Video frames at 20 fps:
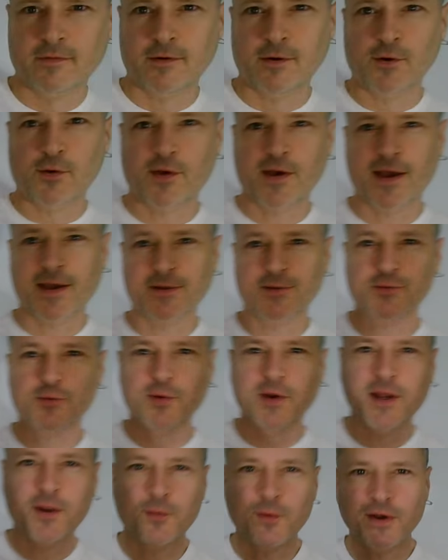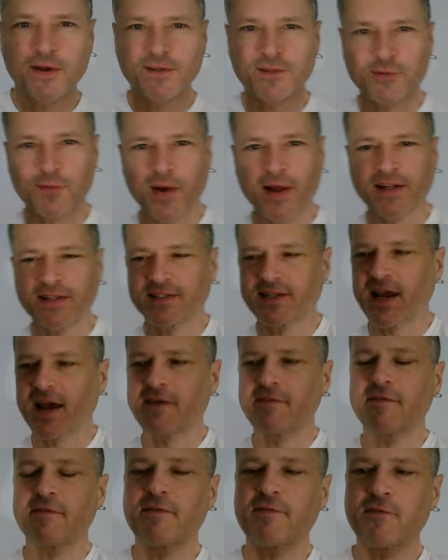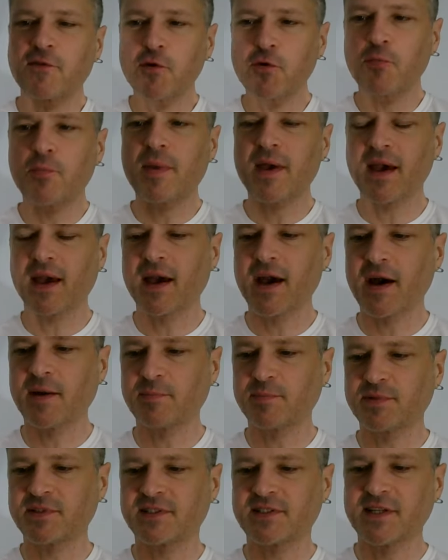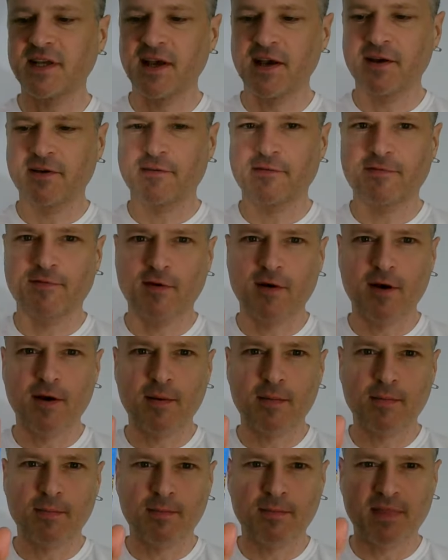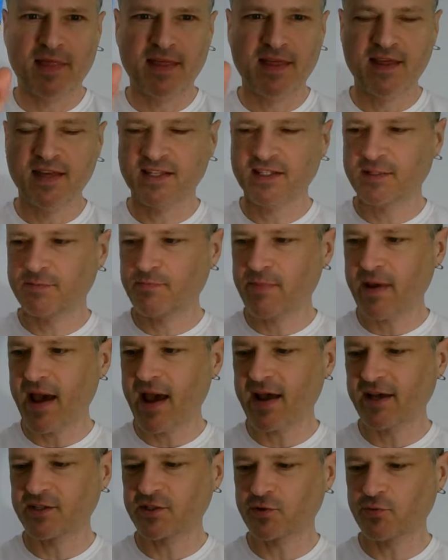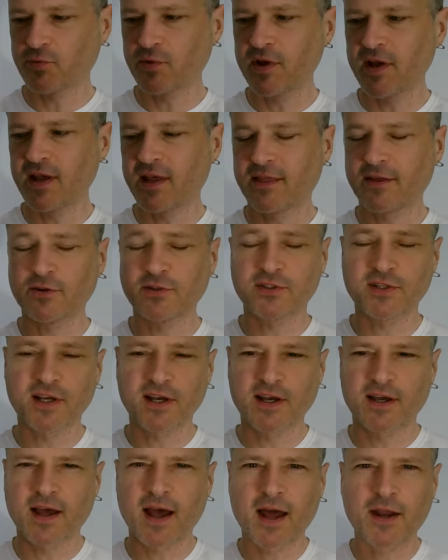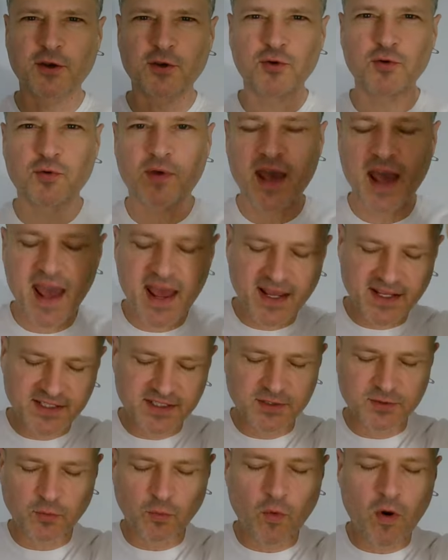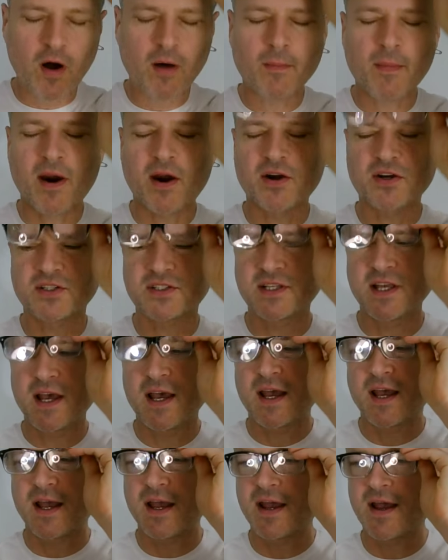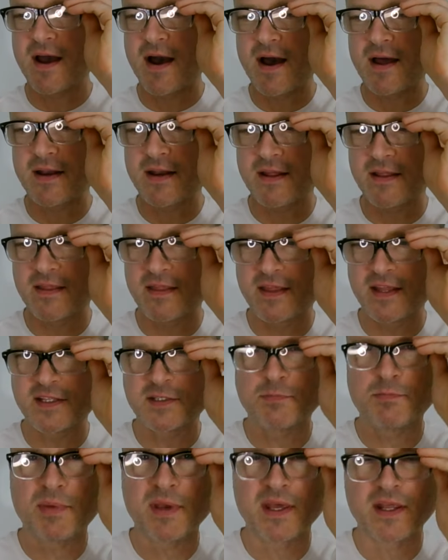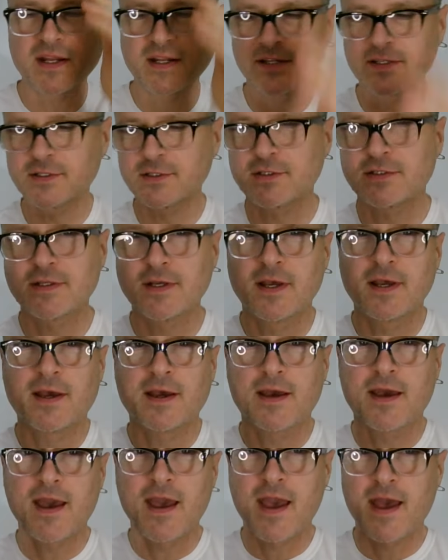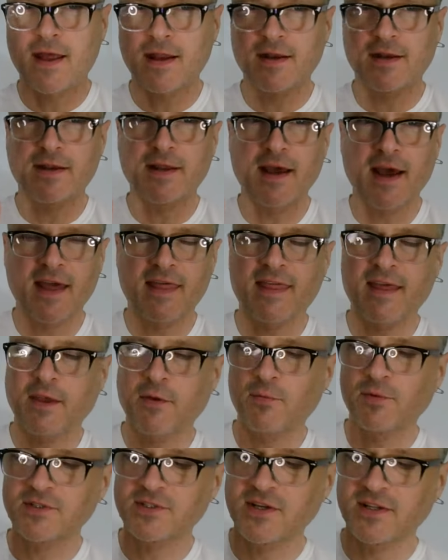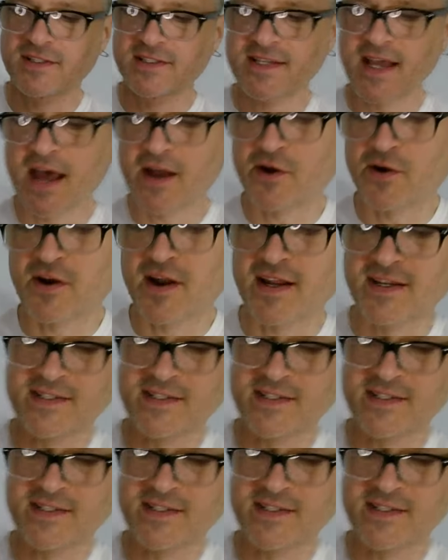Okay, it's Weeny Wheels Wednesday. I have a few pickups from this past week. There's a, a new case. Walmart's got these bins, and uh, I think it was on Saturday.